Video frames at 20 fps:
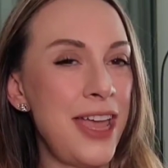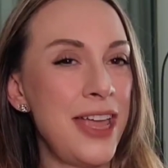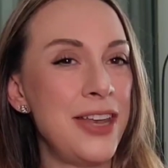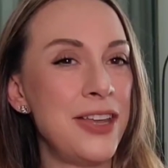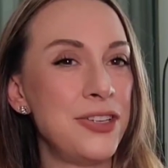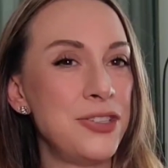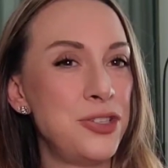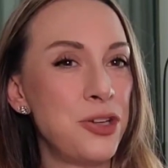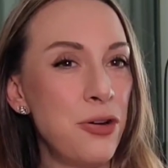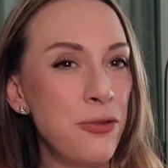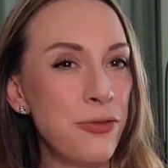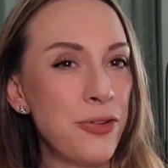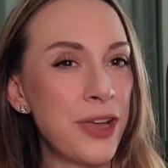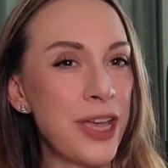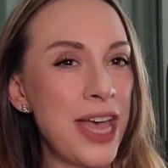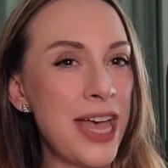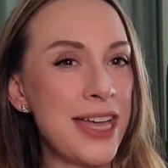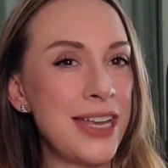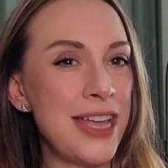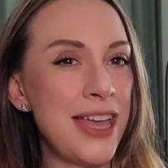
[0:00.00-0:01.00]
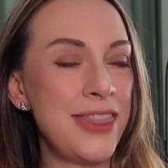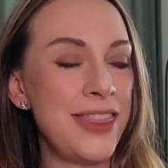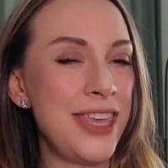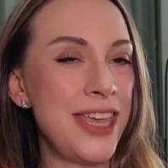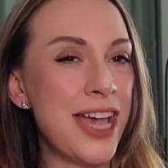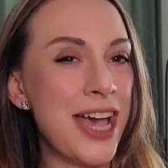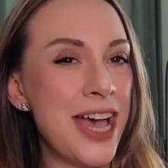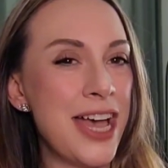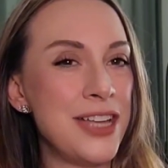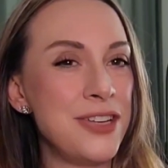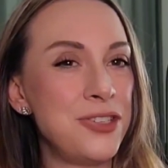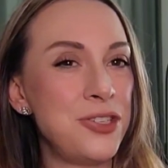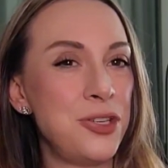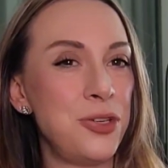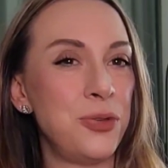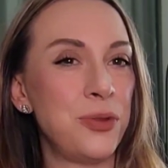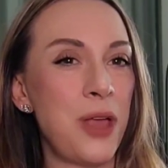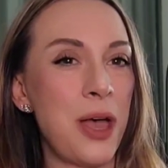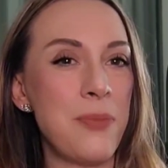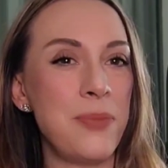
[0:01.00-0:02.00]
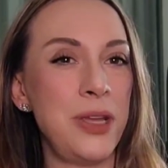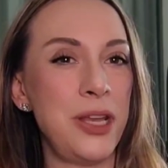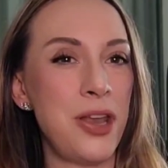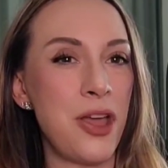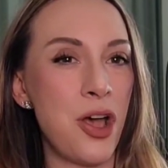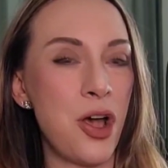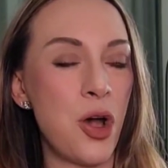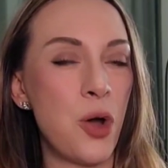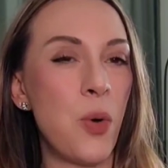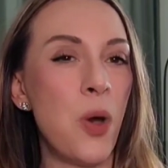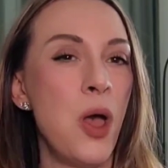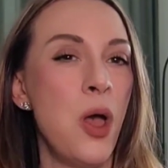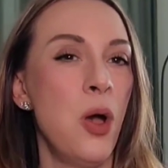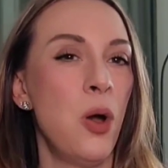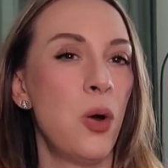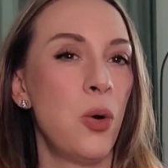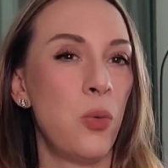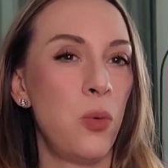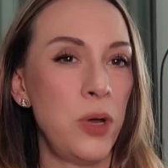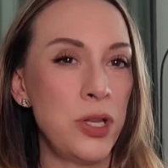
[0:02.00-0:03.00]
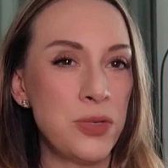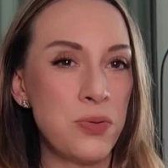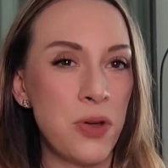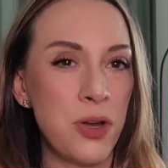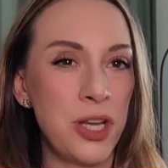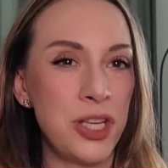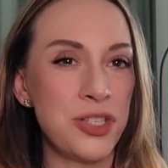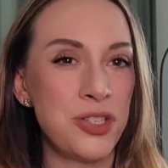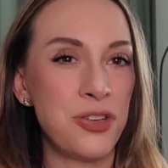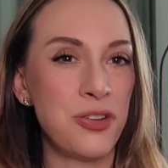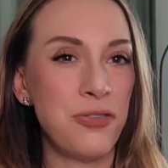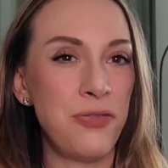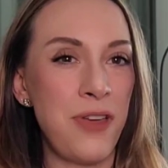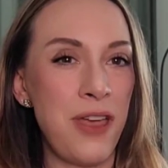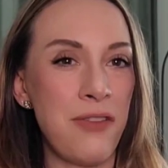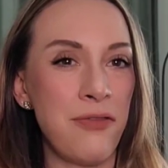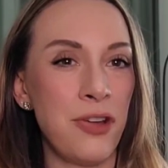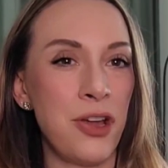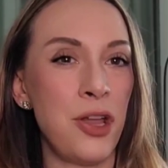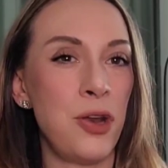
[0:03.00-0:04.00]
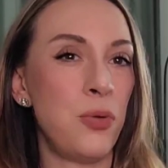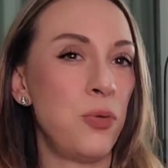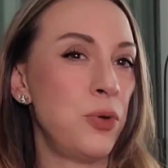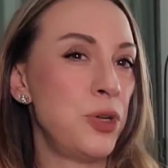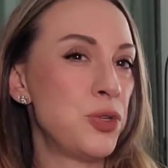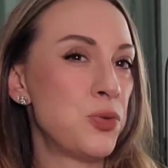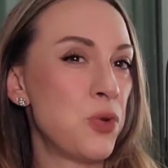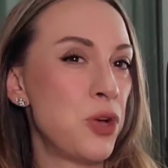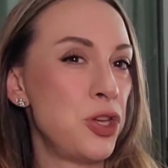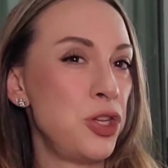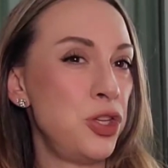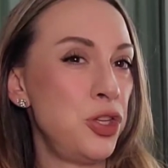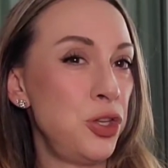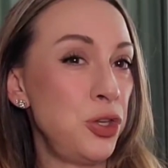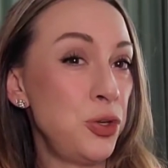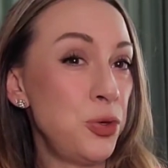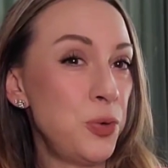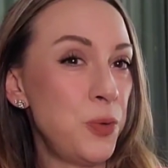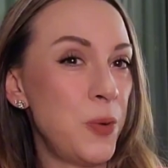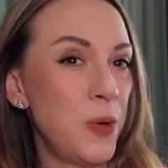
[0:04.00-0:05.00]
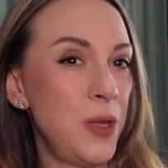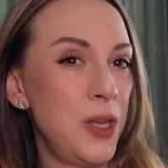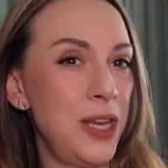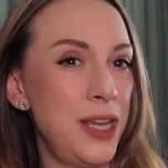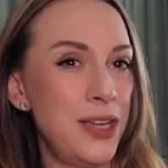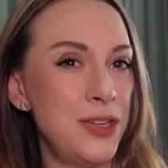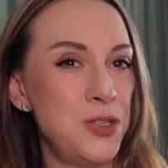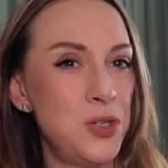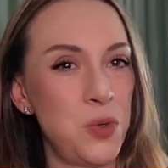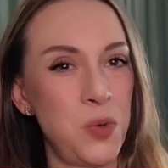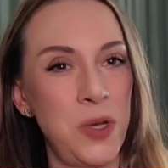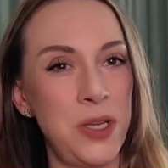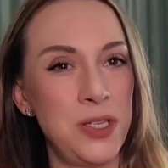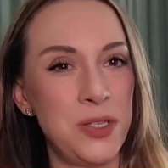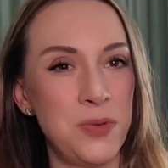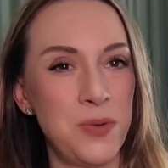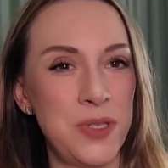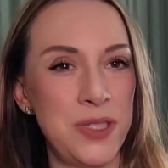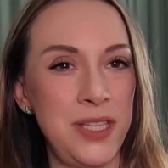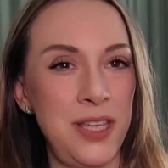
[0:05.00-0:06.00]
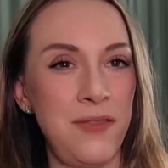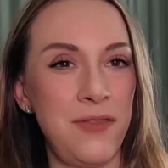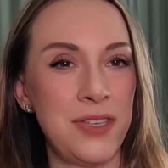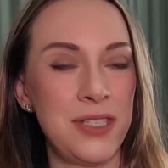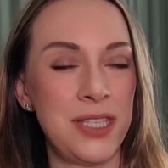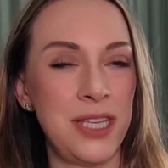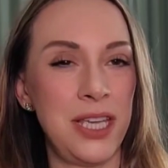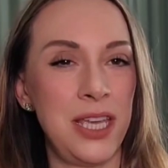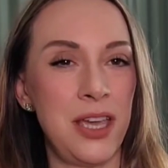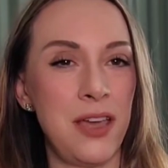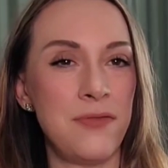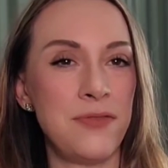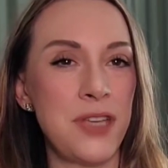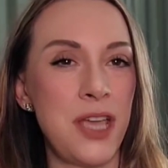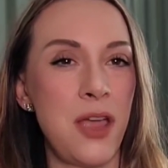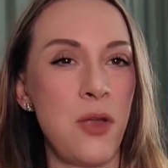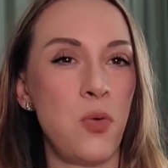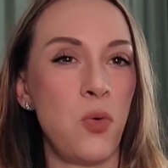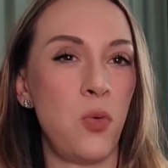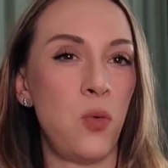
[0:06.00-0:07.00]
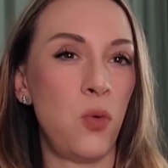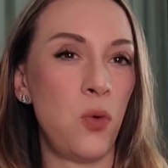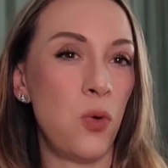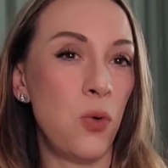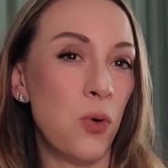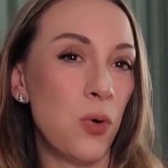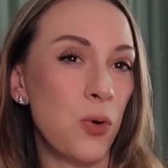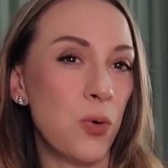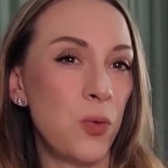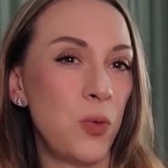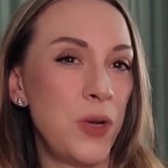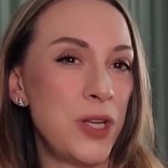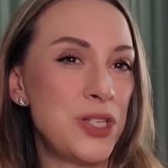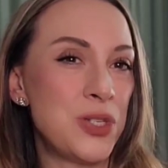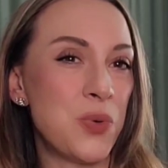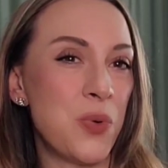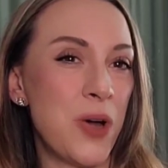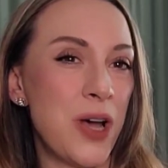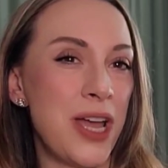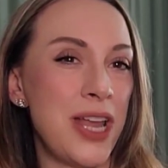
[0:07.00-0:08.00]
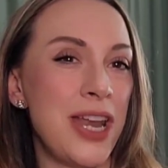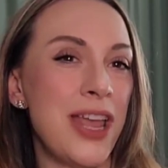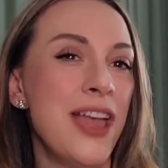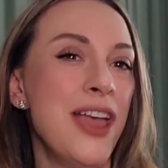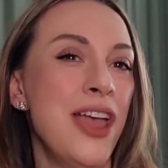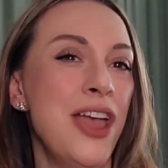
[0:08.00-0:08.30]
And don't forget at the end to let me know which one is your favorite, which one you would enjoy to receive as a gift, and or which one